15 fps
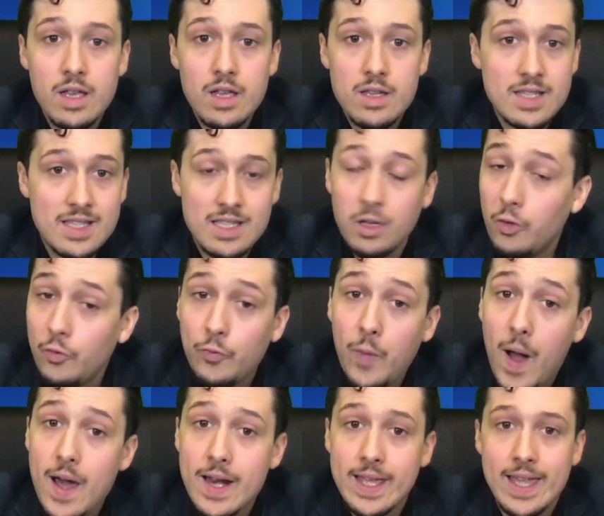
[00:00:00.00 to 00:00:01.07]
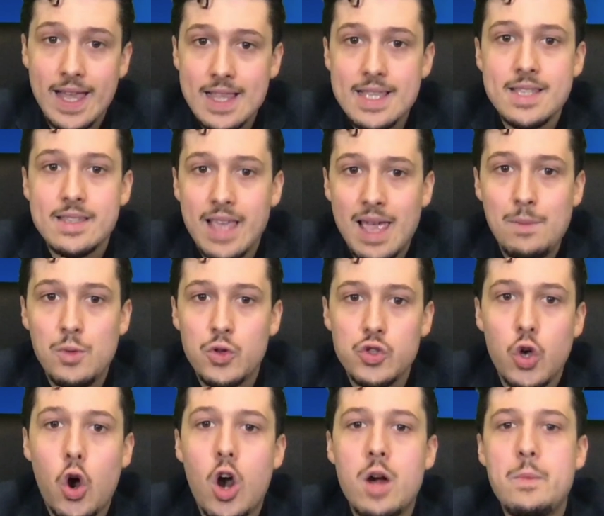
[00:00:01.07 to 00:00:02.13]
still fought against Samuel's
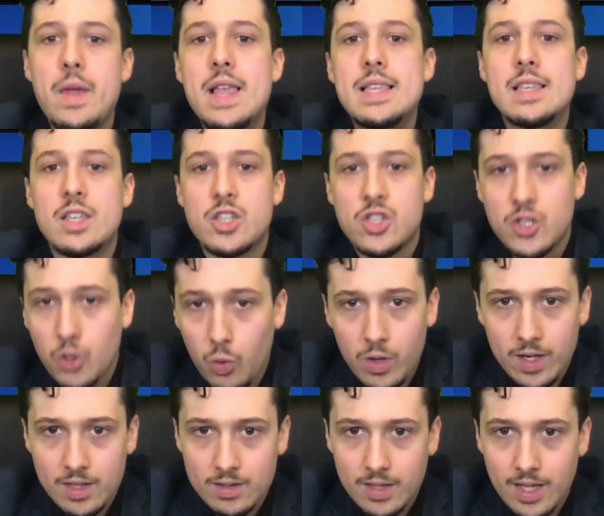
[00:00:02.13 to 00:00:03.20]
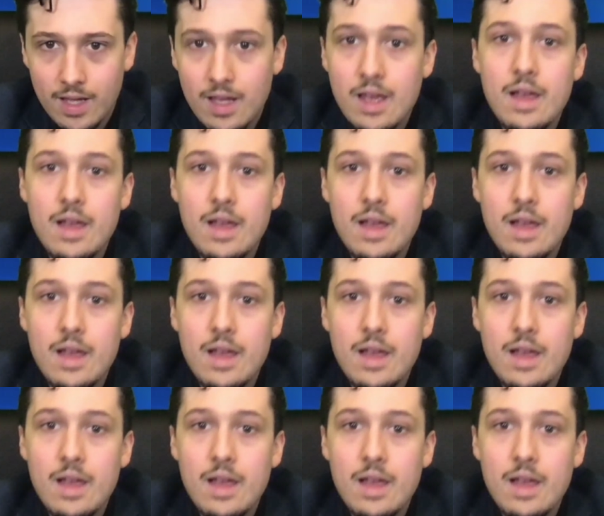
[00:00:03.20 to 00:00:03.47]
armies historically,